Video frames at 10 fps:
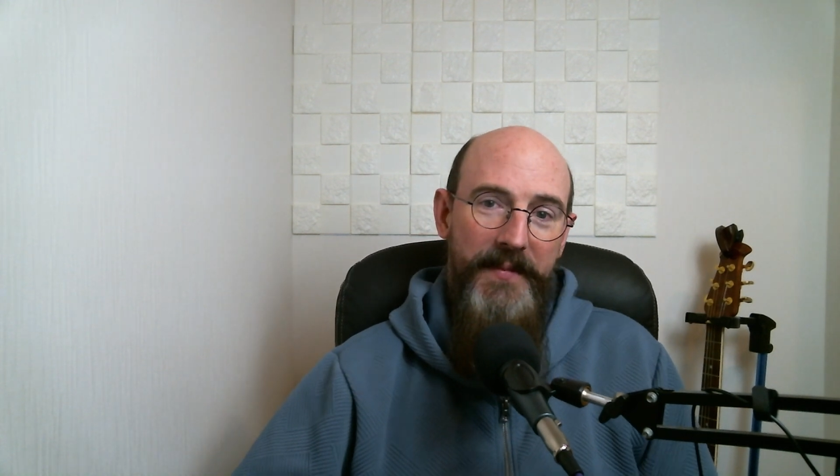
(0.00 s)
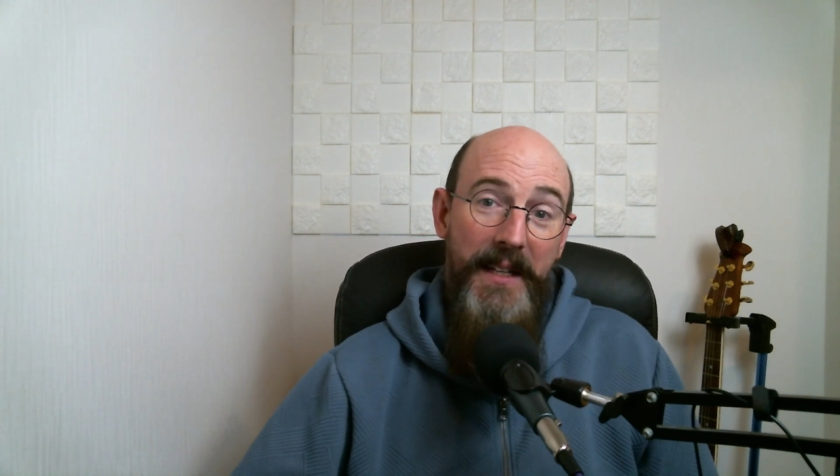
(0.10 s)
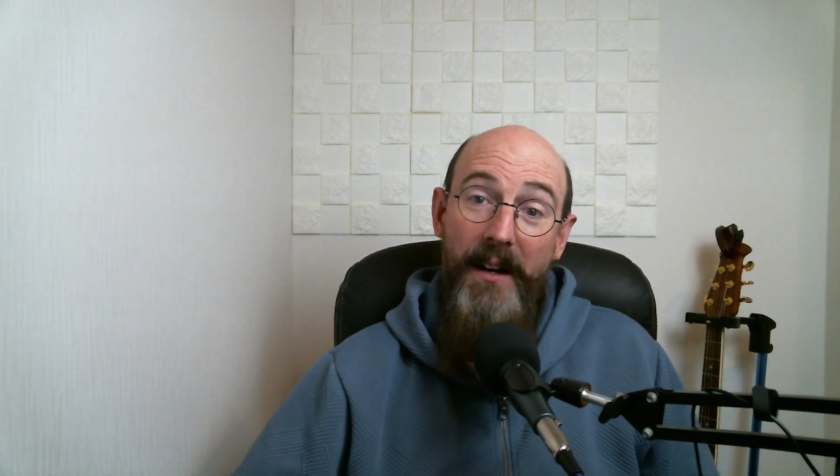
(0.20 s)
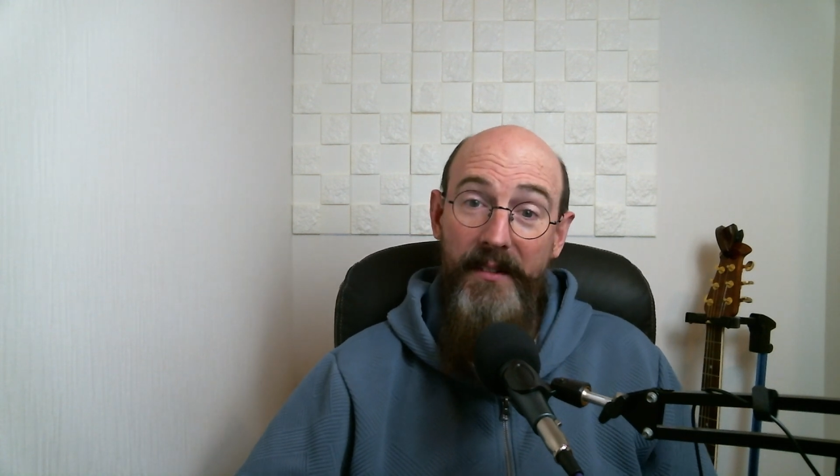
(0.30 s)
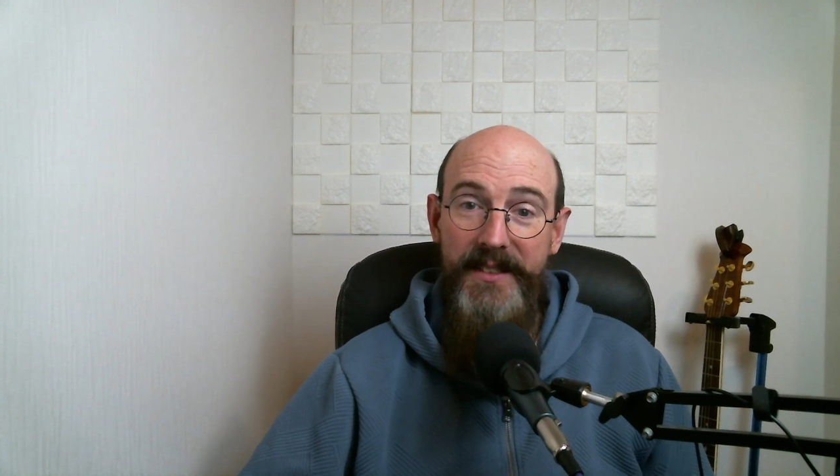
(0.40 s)

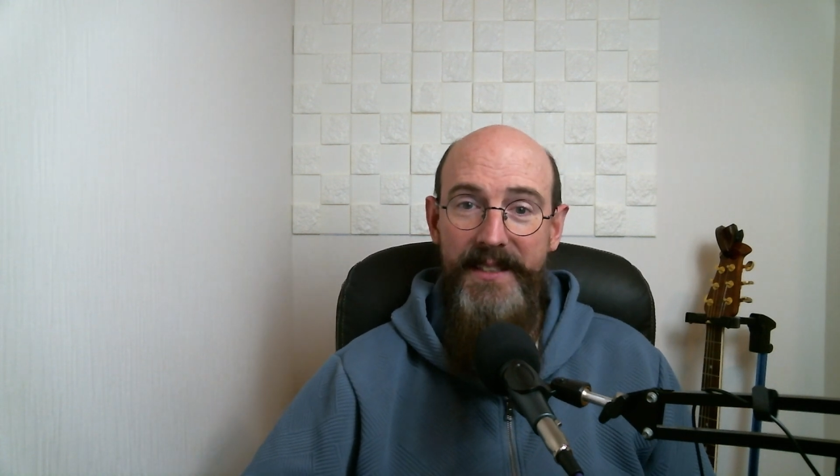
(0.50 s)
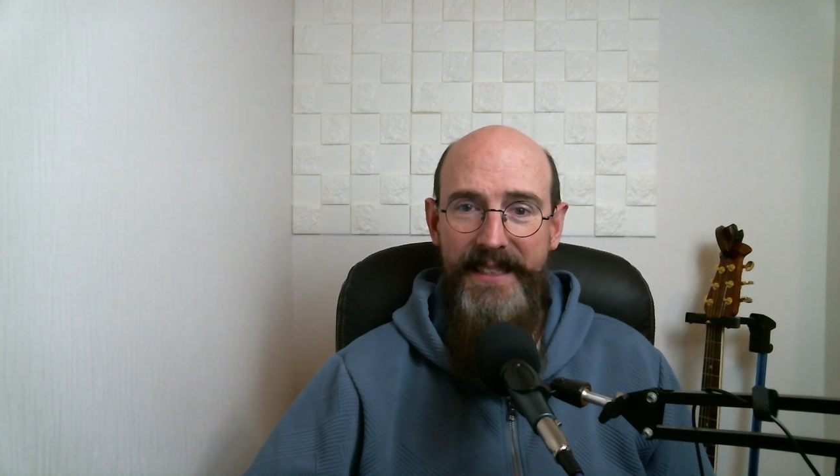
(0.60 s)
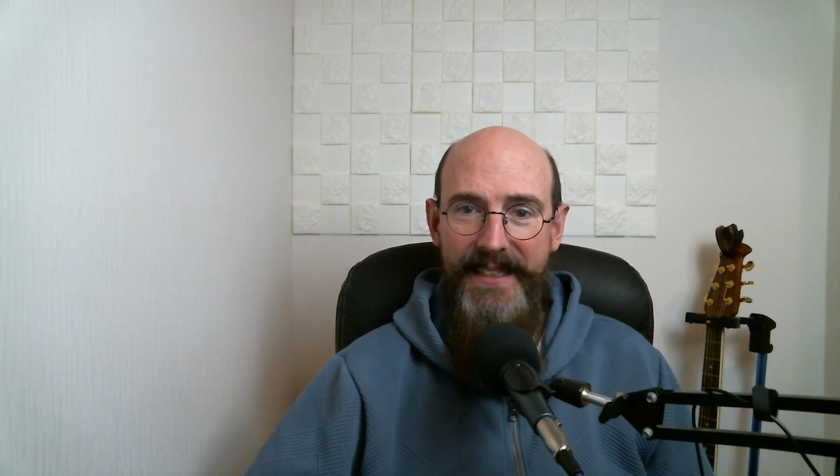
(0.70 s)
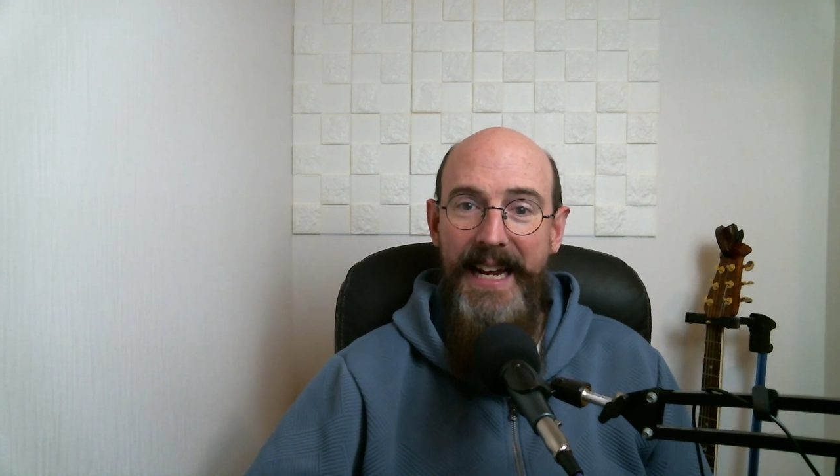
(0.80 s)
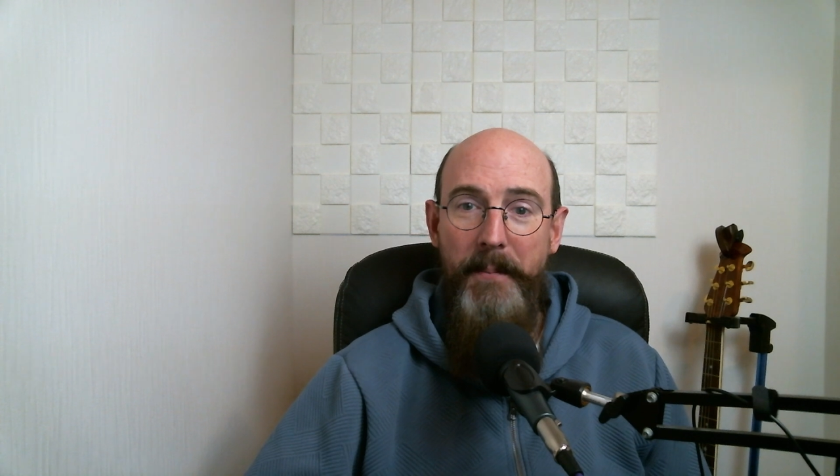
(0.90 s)

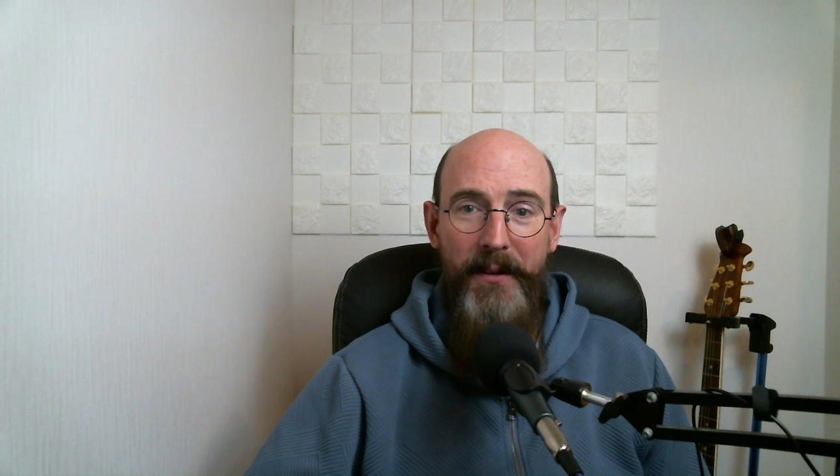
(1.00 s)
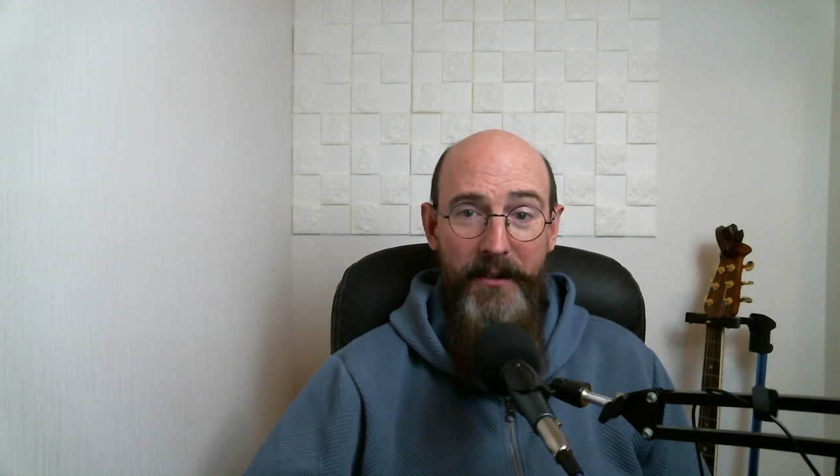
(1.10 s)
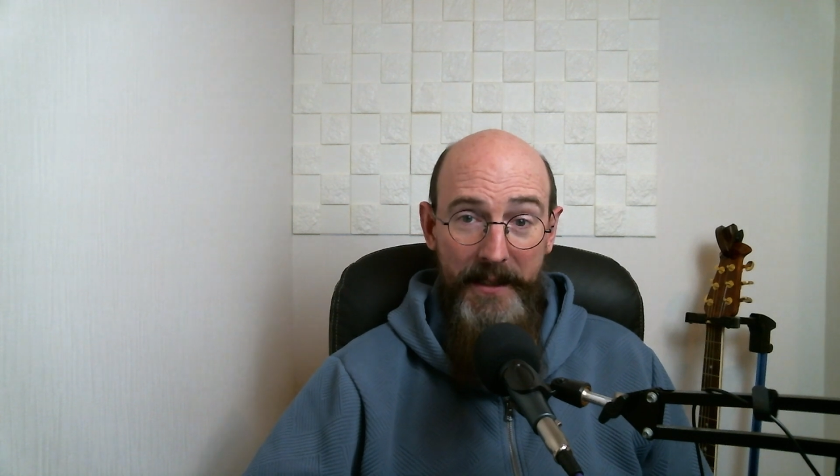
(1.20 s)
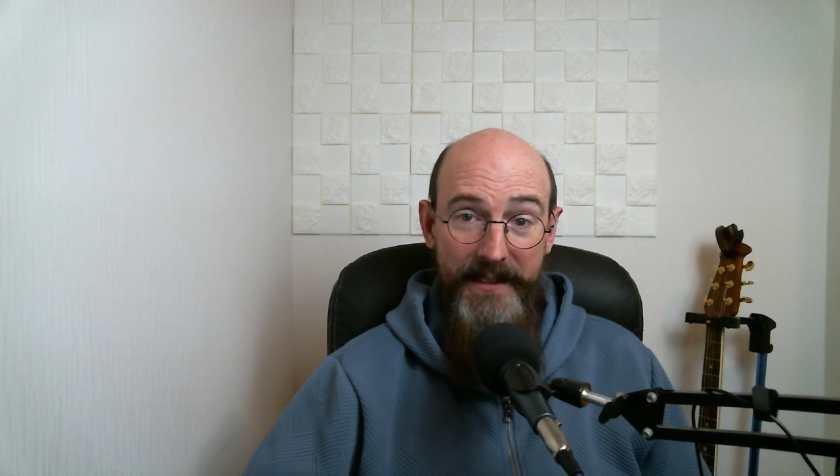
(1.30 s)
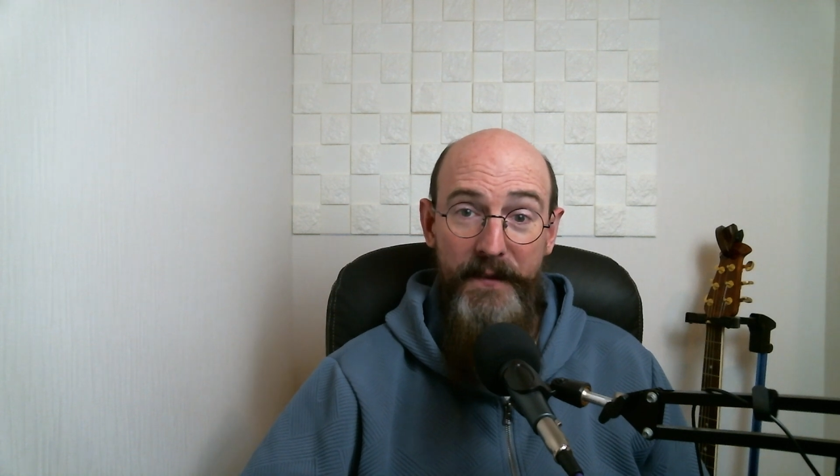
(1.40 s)
Obviously, it can be
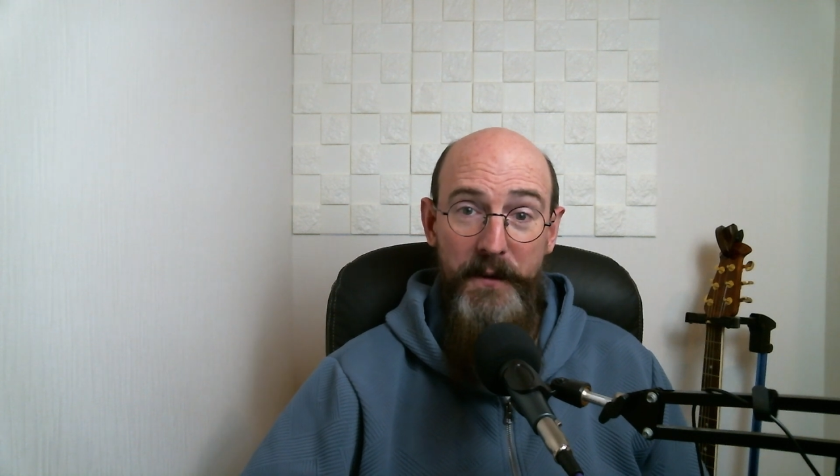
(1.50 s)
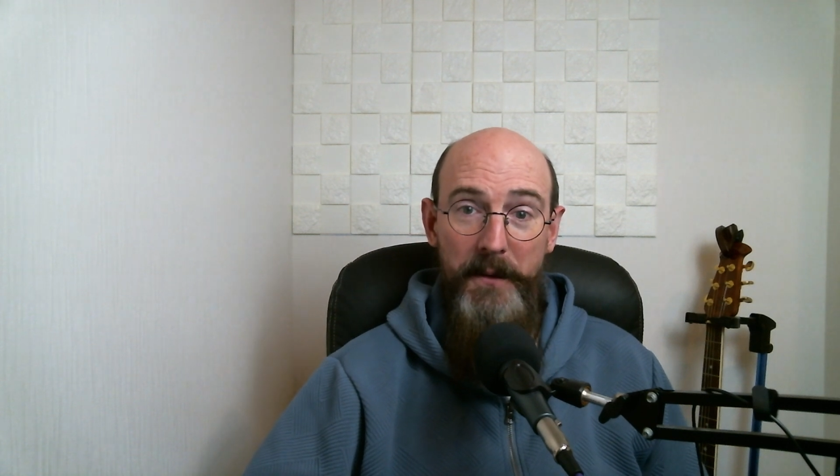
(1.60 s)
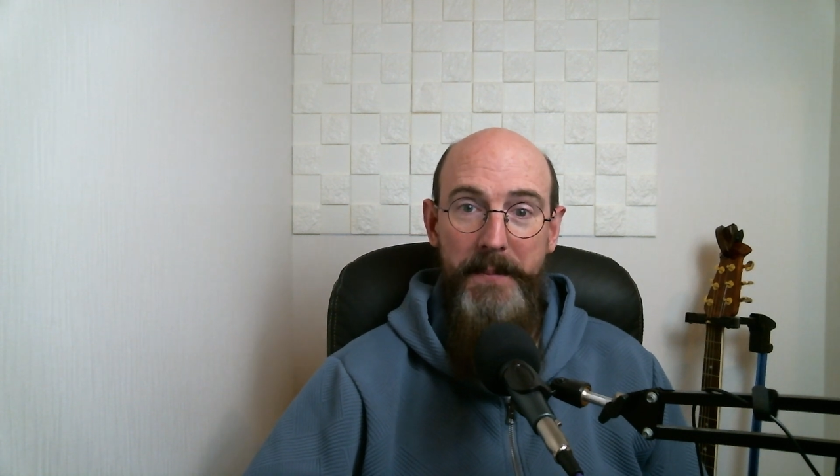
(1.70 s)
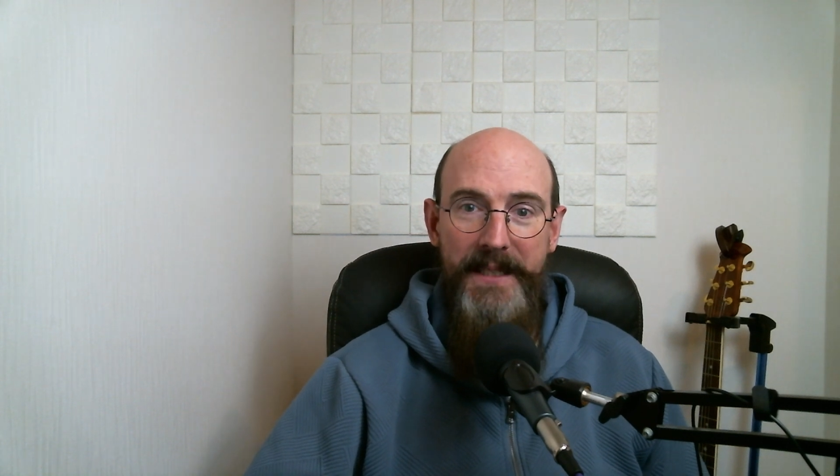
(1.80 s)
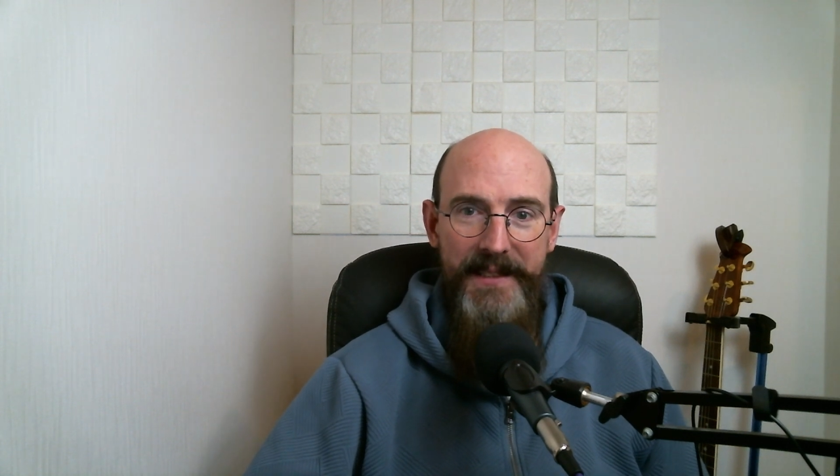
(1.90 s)
very
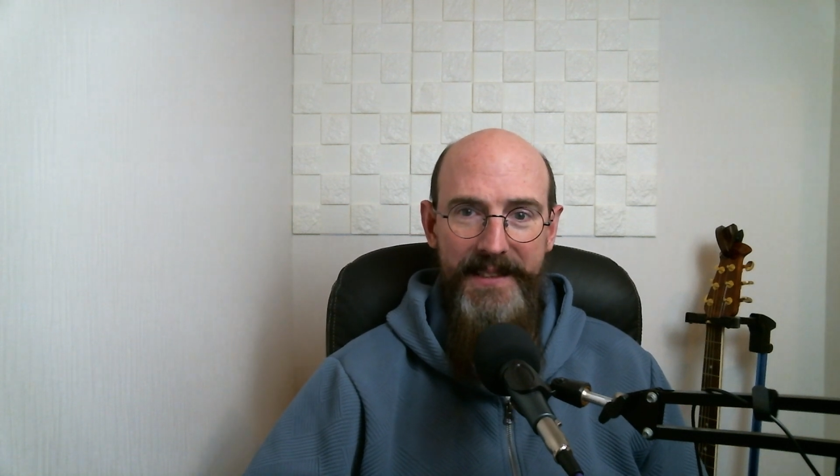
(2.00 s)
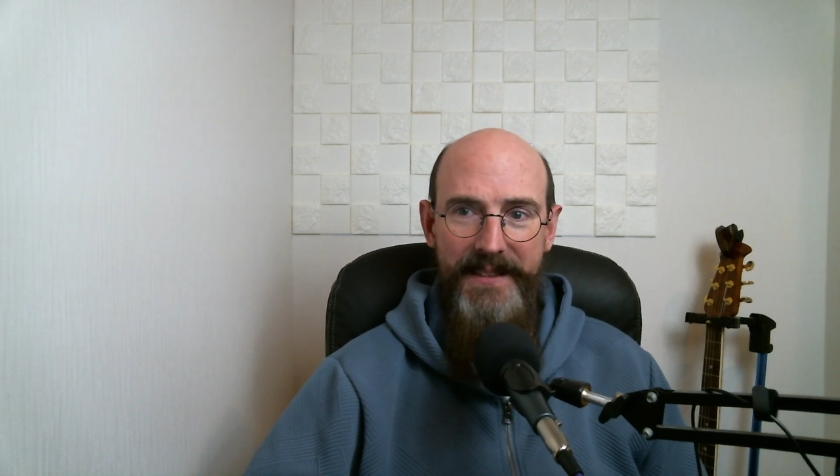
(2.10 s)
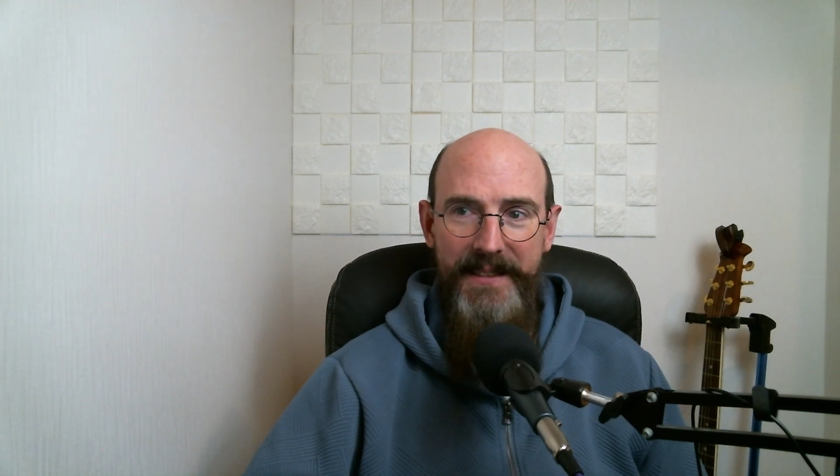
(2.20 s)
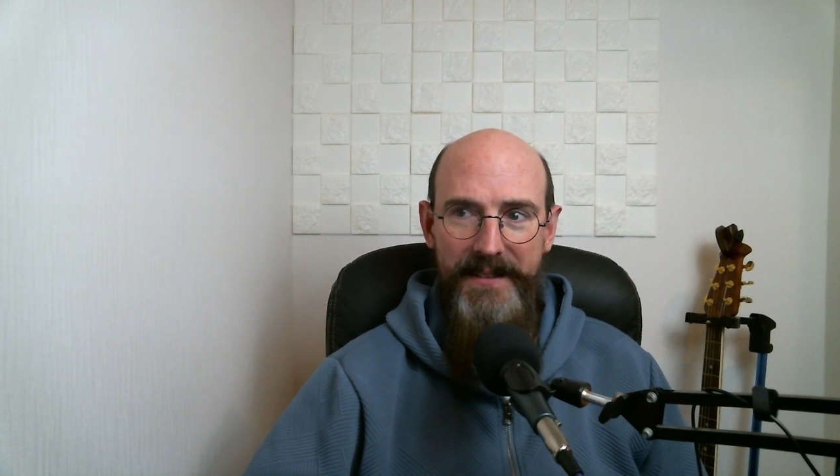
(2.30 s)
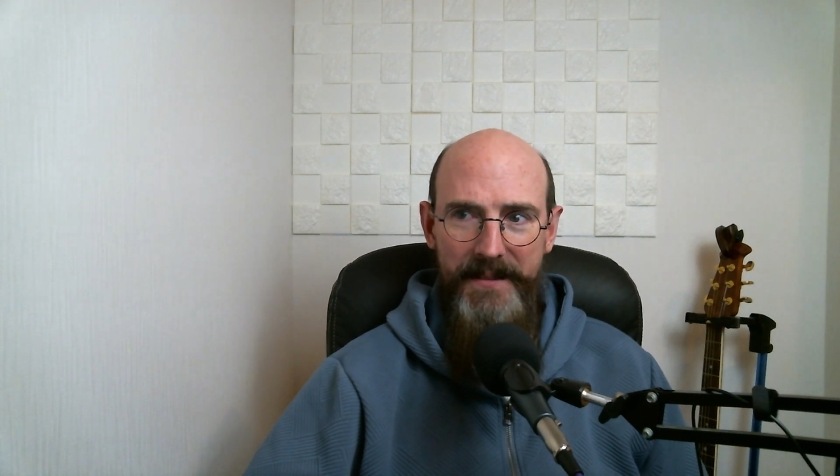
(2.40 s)
difficult because
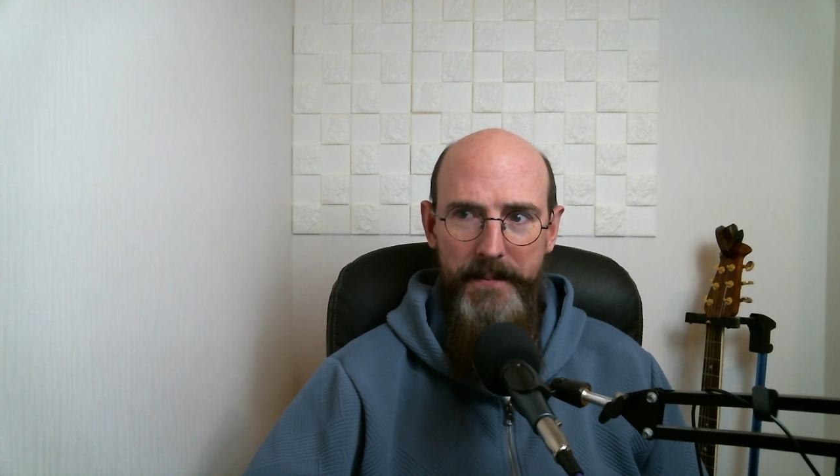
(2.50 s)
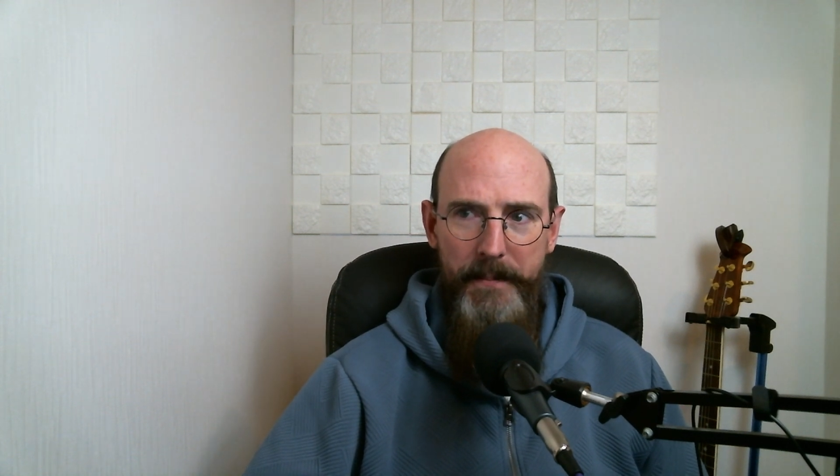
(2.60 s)
the